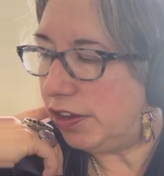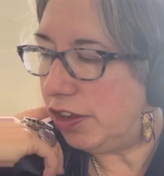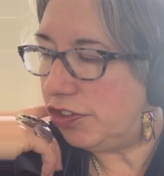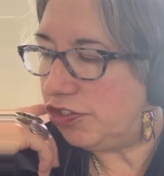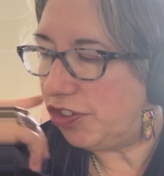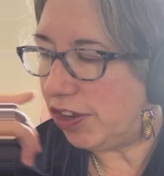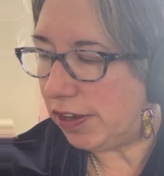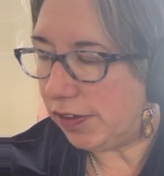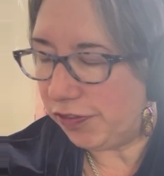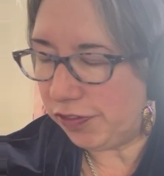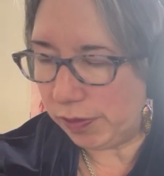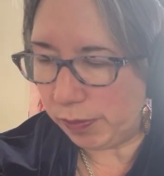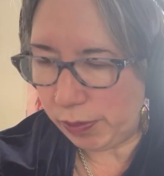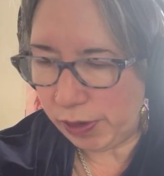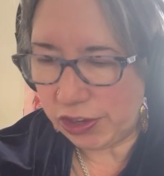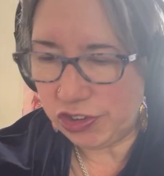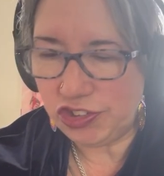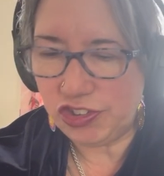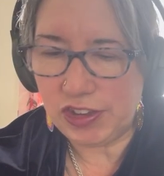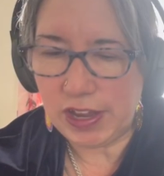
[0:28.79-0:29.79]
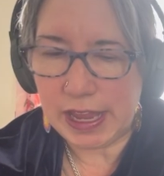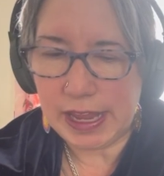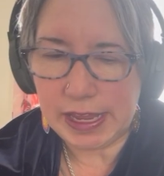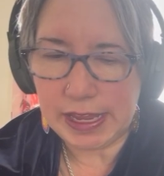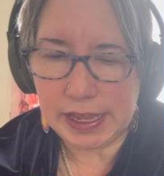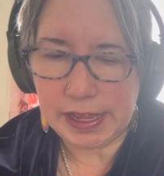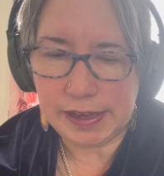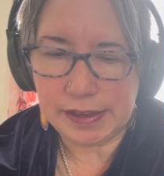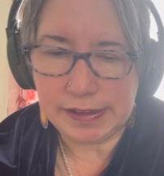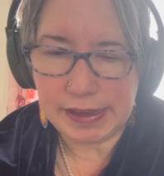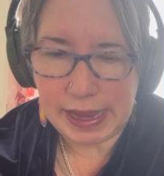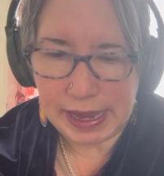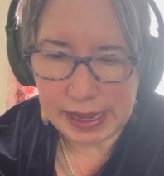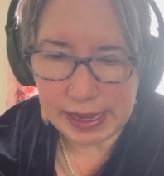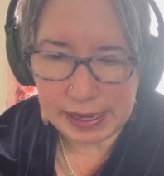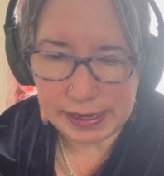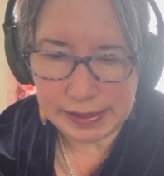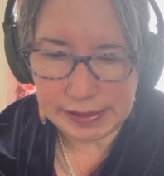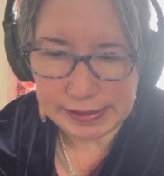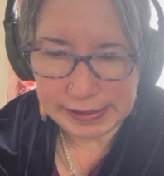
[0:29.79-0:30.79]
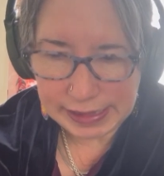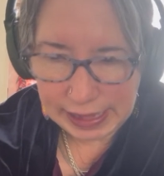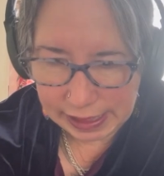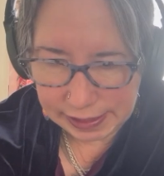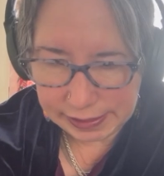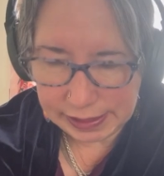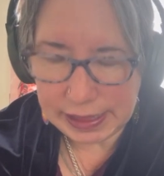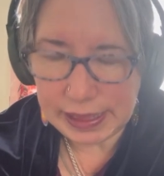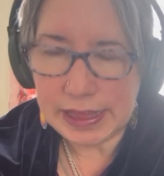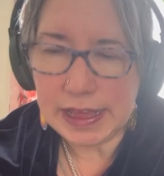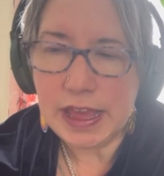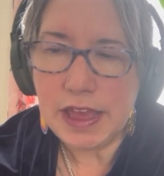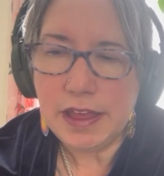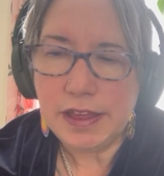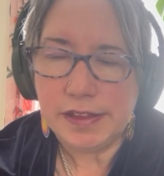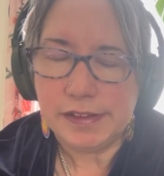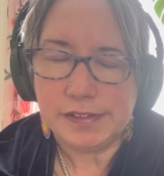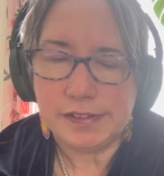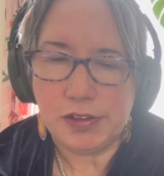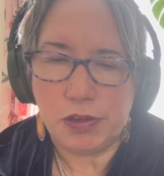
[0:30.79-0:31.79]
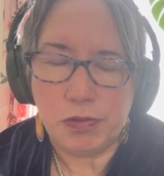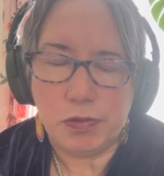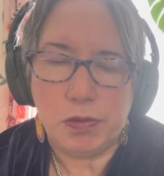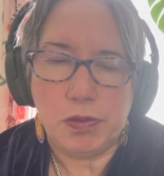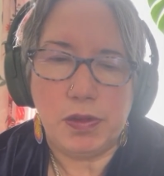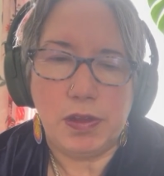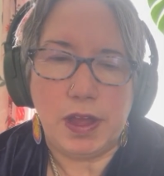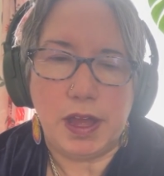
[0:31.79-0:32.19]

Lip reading: Jennifer Brush and Ann Kelly. So